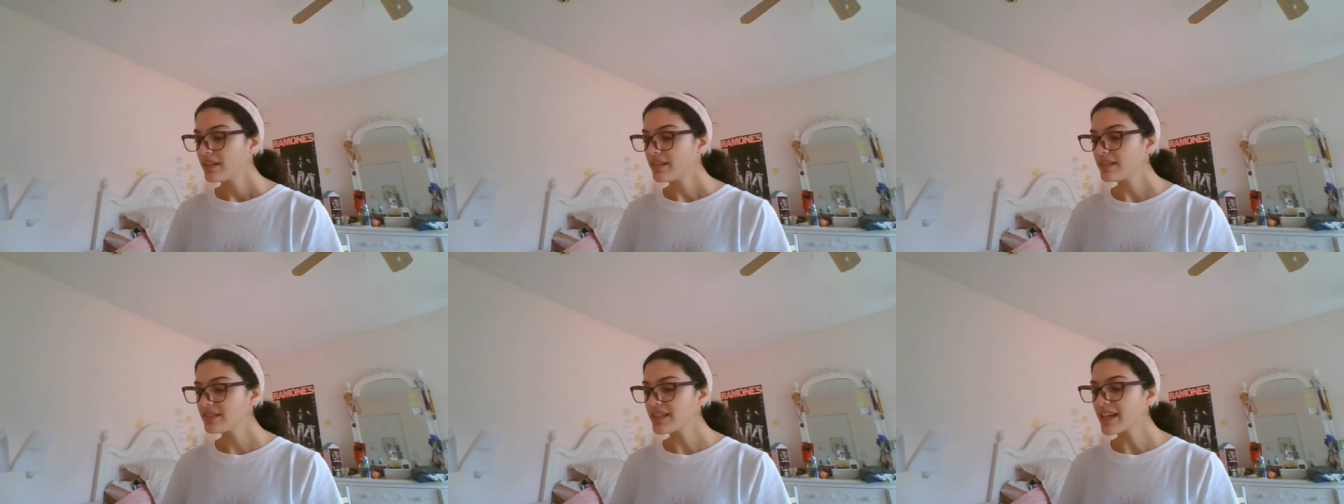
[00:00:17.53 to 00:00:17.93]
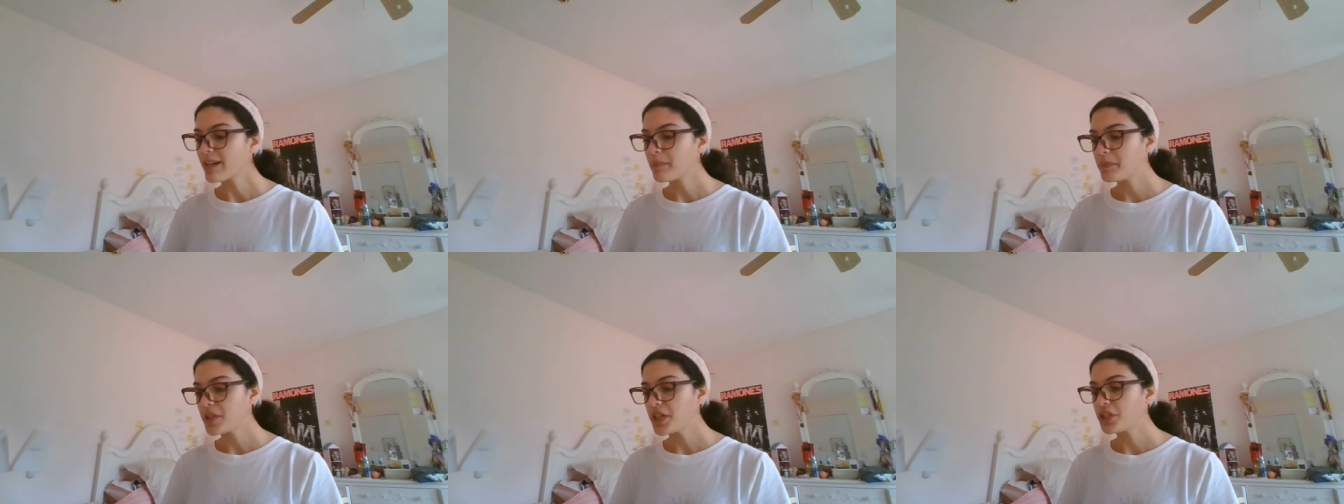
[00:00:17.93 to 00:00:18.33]
This
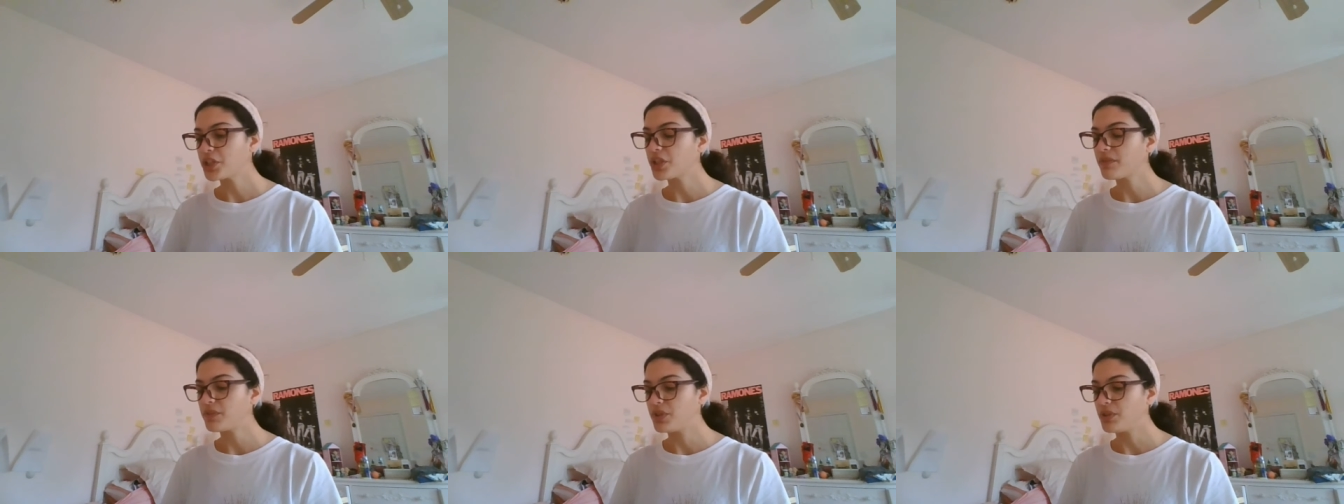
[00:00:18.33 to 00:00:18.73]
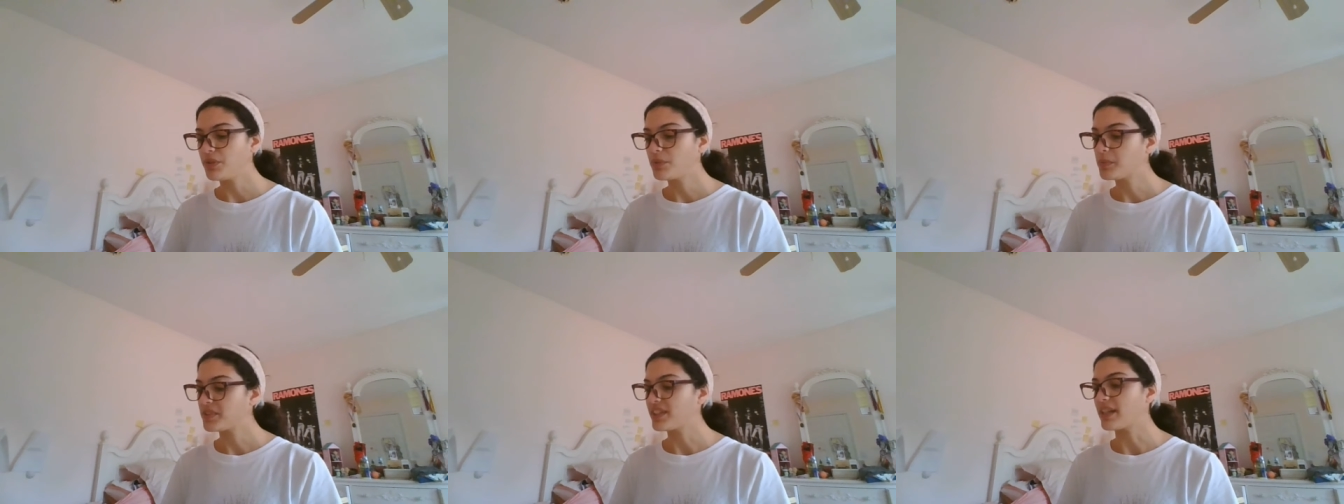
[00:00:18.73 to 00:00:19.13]
adaptation of
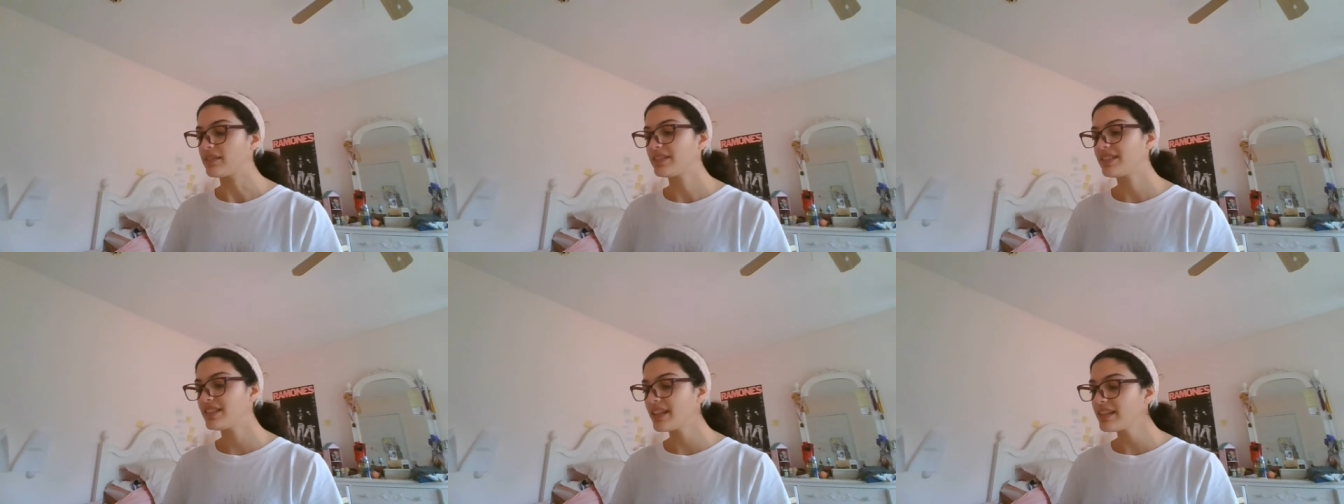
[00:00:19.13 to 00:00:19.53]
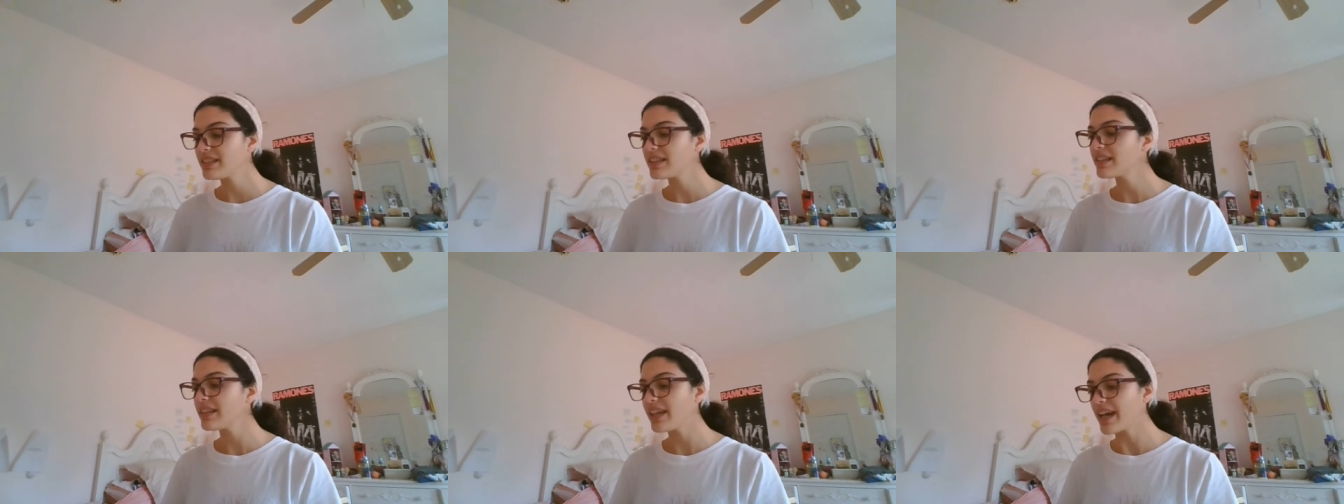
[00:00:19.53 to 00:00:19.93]
Dune was
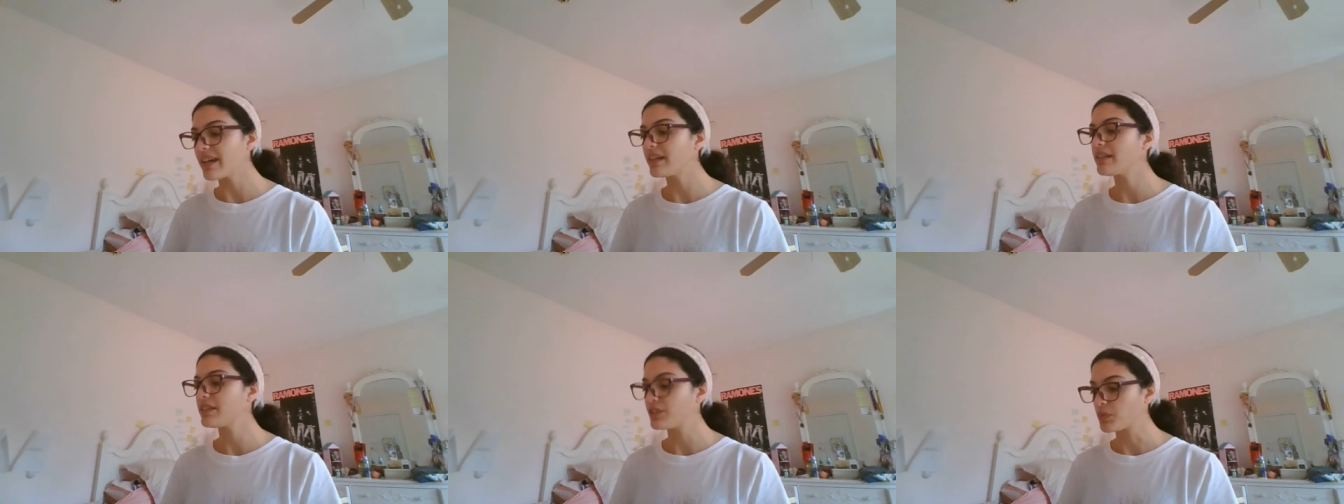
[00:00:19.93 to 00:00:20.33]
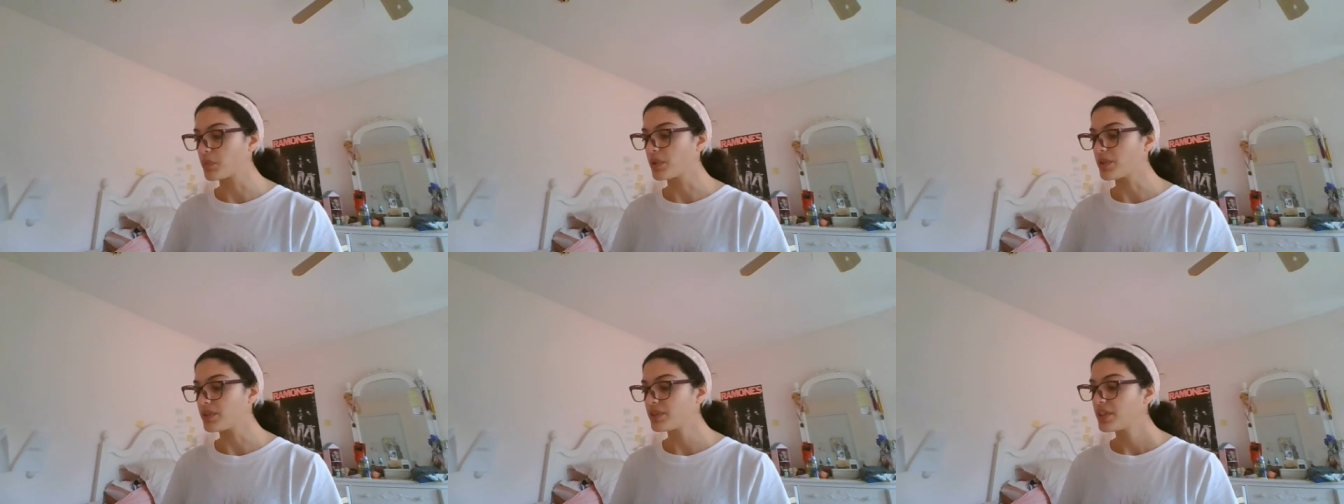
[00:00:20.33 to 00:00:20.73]
outstandingly out of this
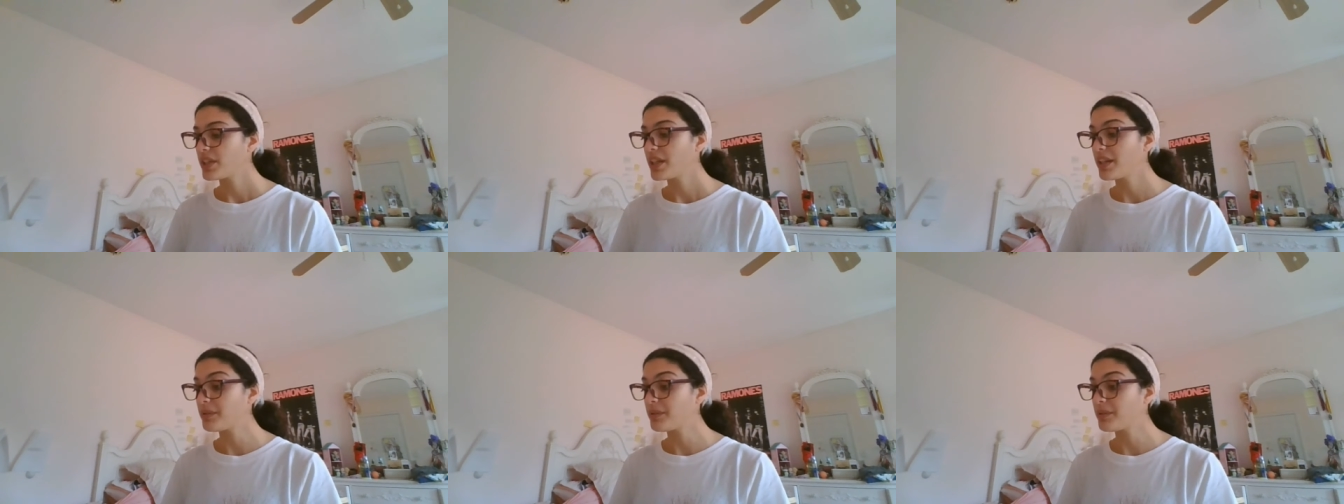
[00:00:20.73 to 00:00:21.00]
world.